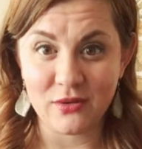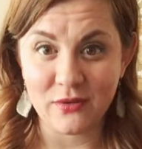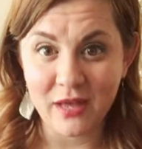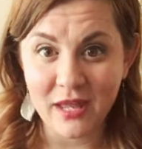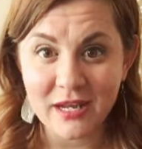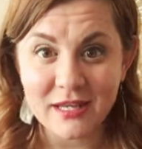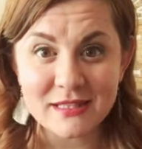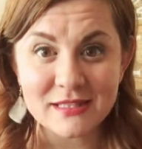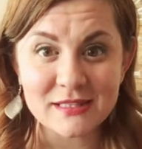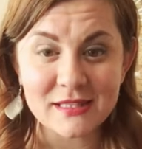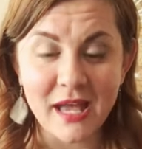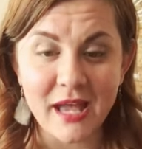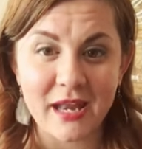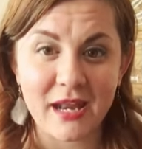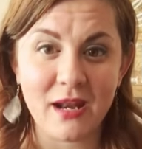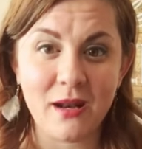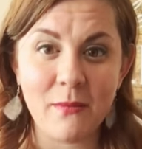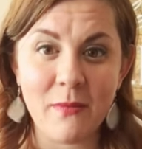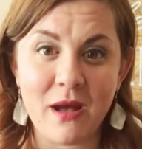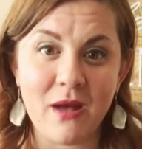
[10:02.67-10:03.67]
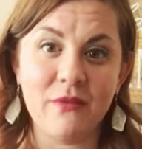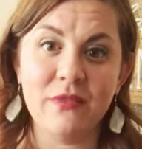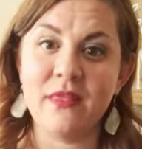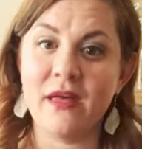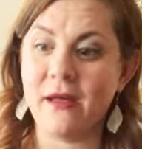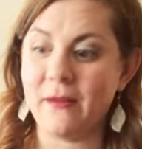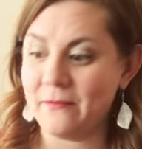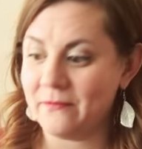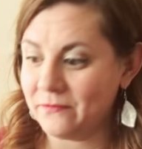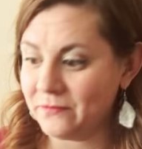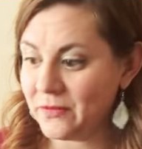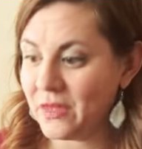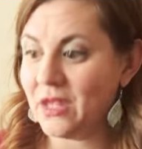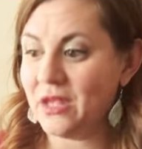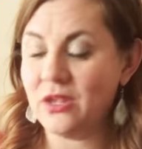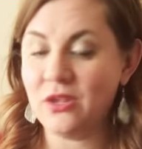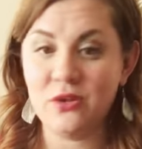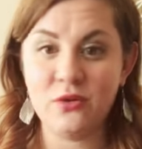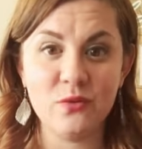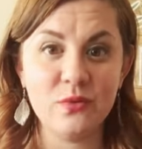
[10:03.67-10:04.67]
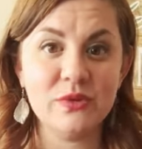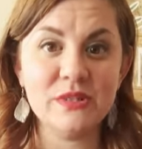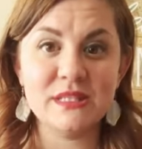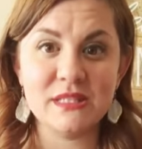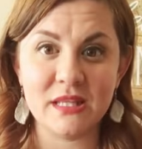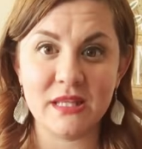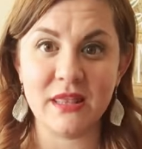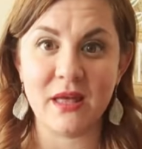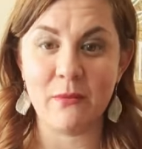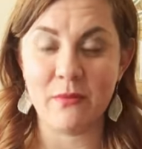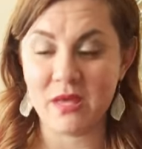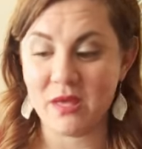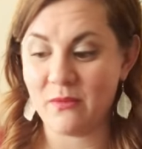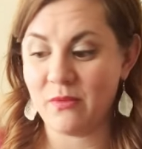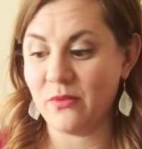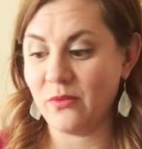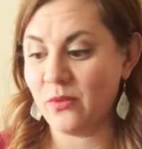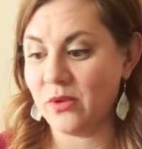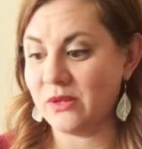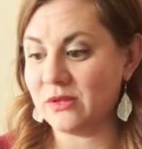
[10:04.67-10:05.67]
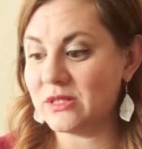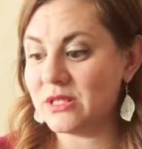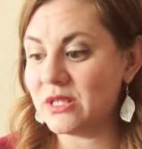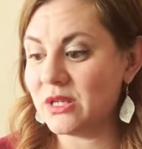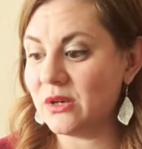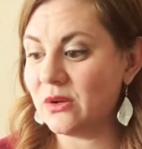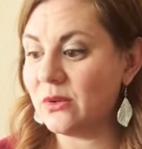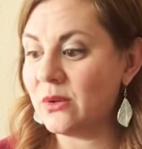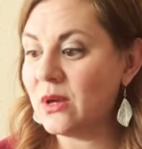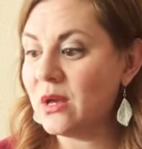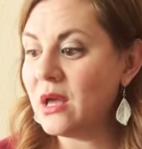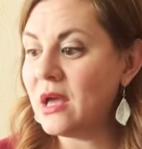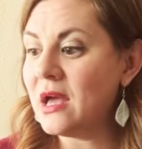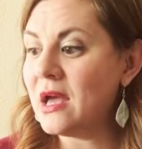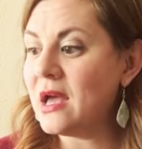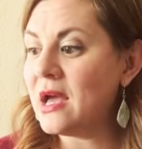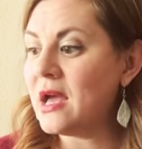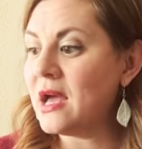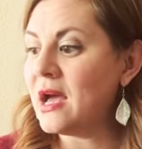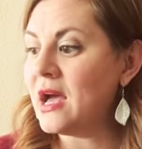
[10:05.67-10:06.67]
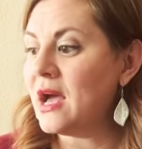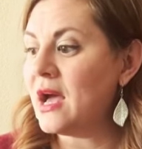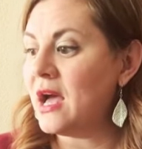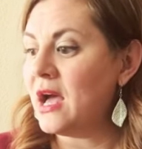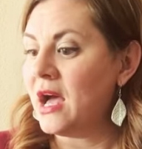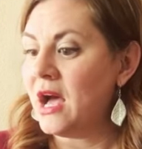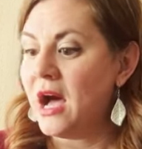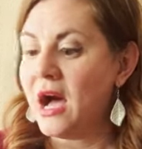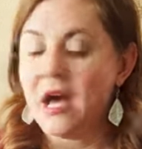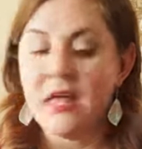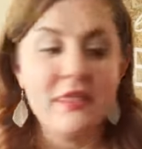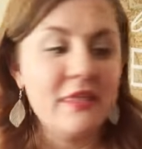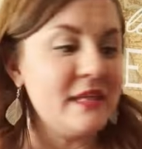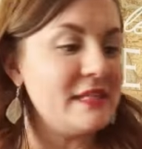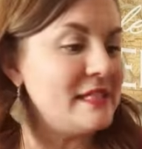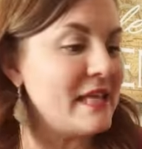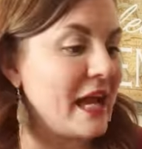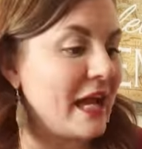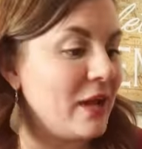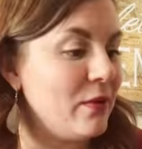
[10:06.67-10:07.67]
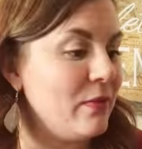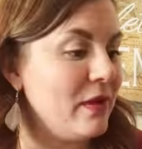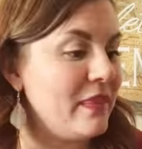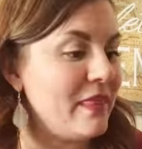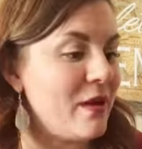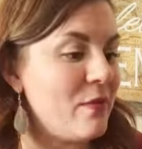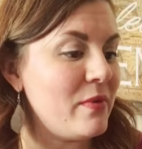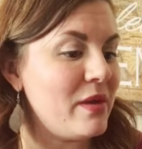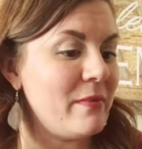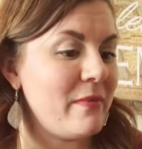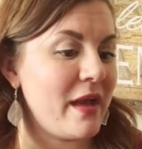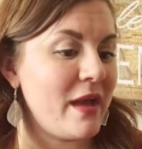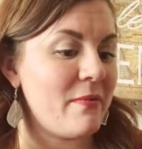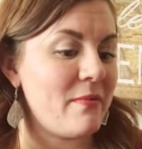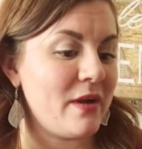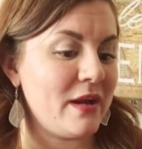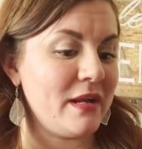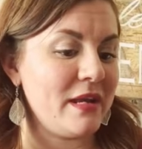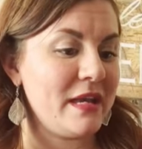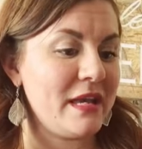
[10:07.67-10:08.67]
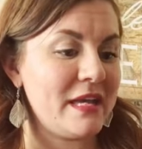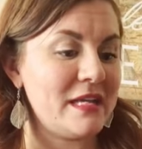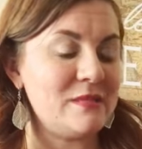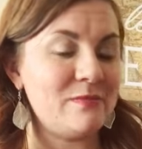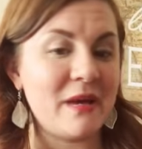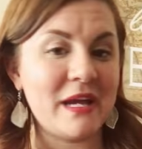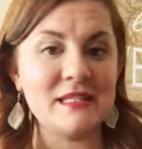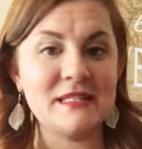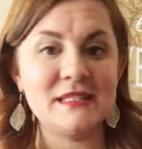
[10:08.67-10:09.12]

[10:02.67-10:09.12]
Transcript: you get excited about them, you will see that people will too. The second way that we make money is by